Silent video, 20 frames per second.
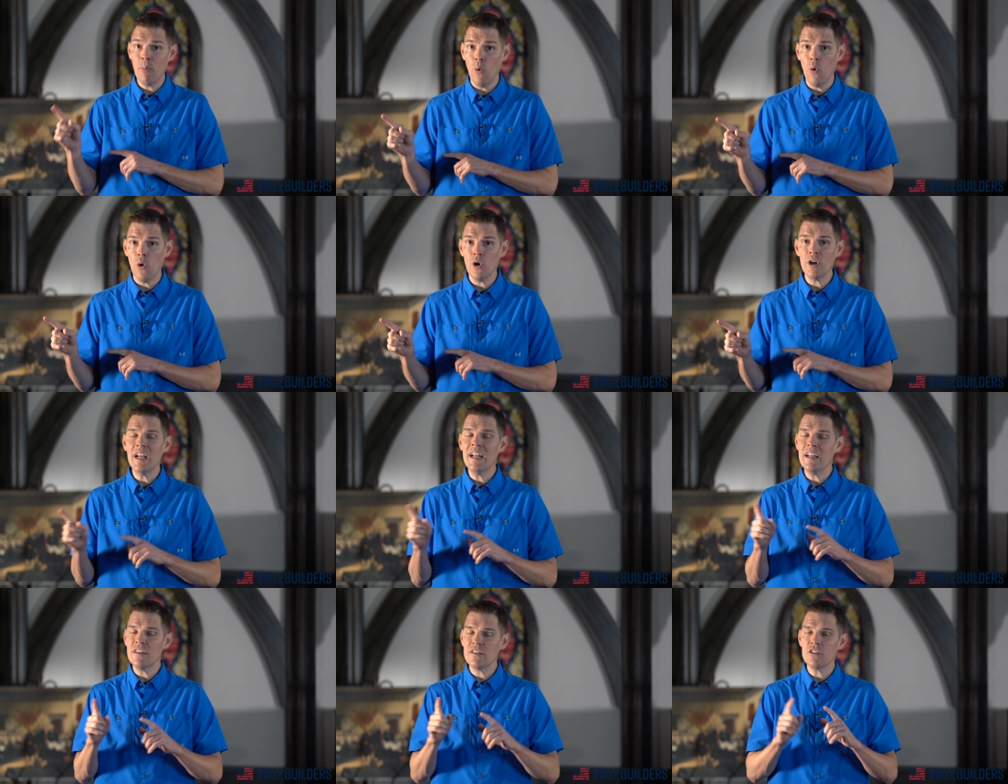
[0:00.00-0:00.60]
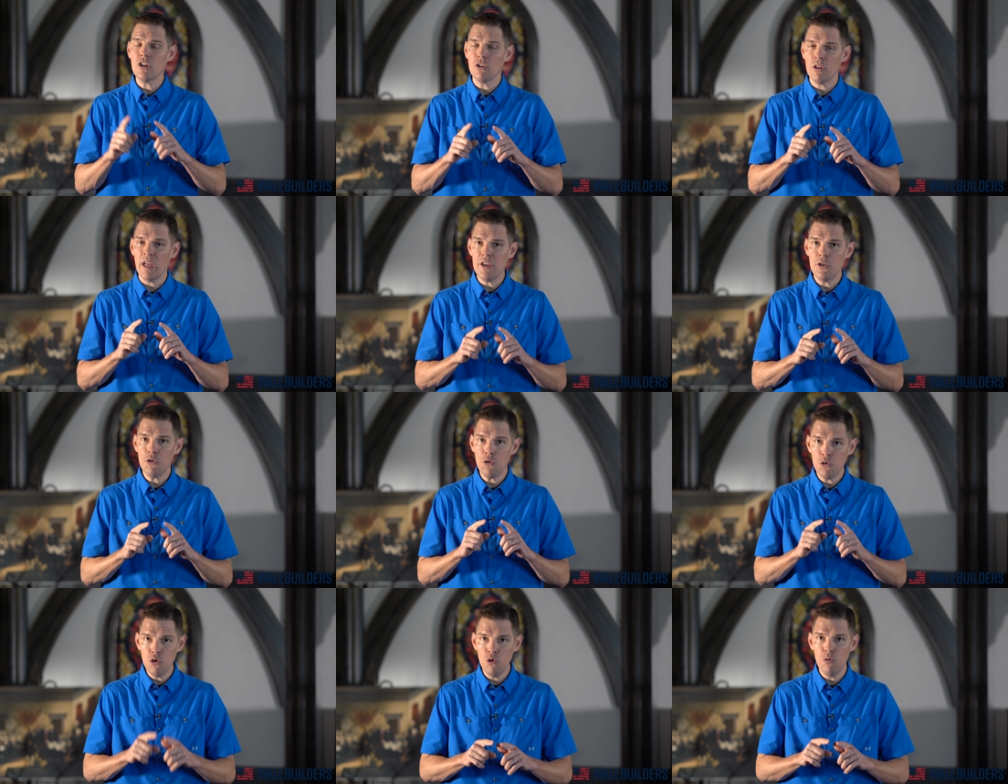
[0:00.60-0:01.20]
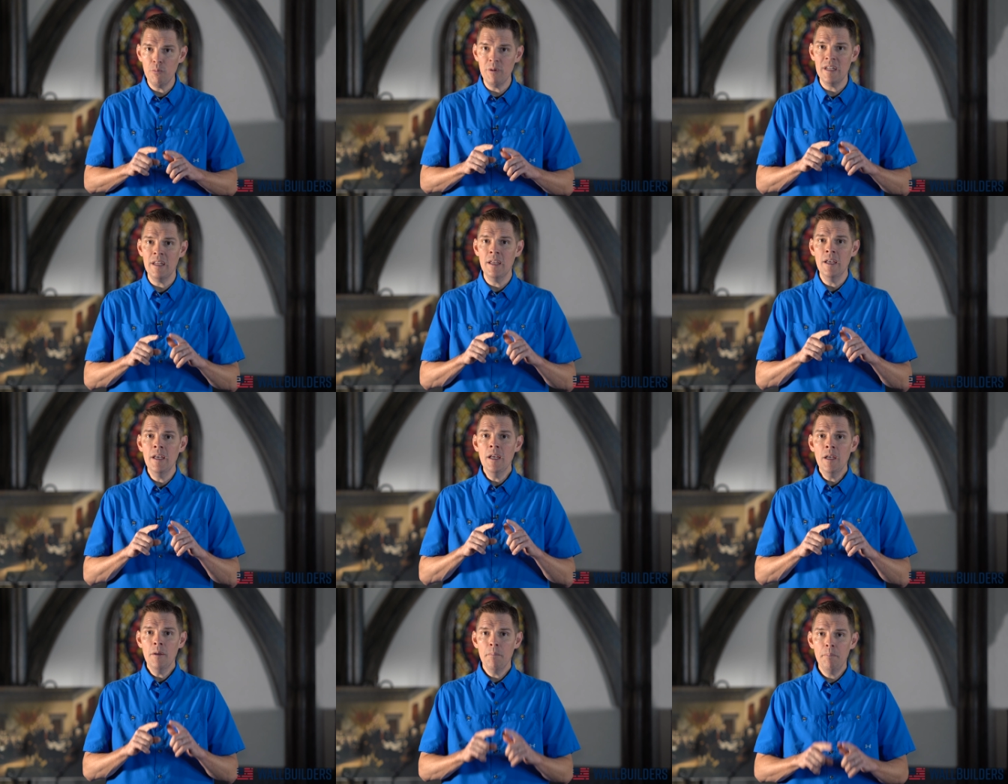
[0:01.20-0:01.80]
born. It is still a human
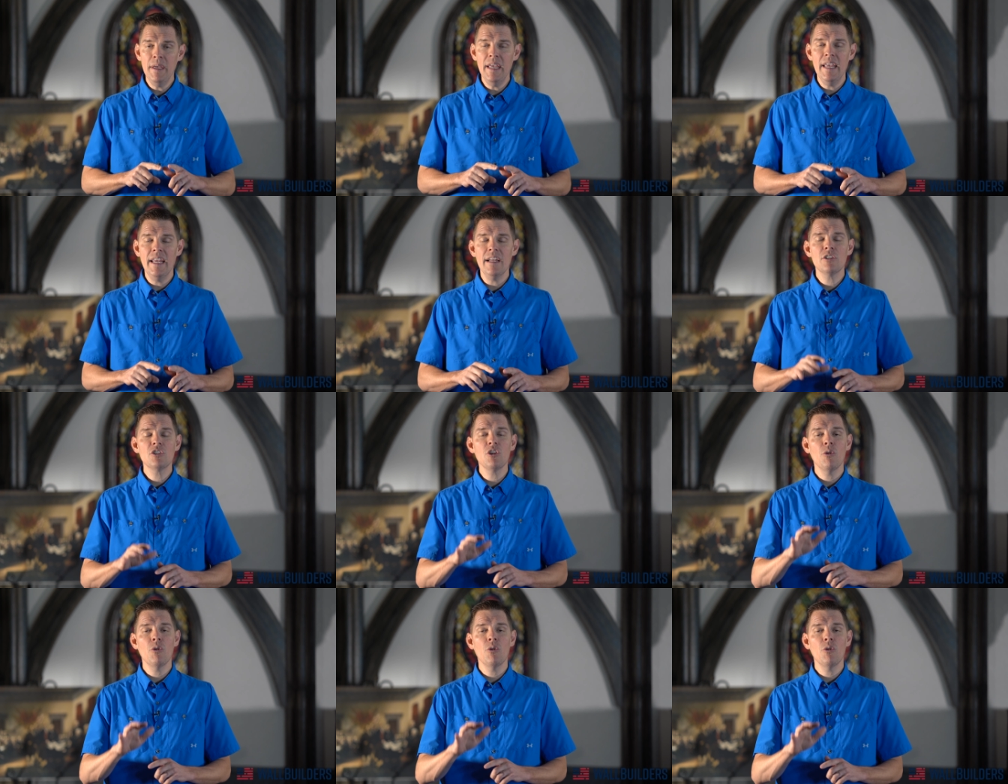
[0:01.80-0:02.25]
being.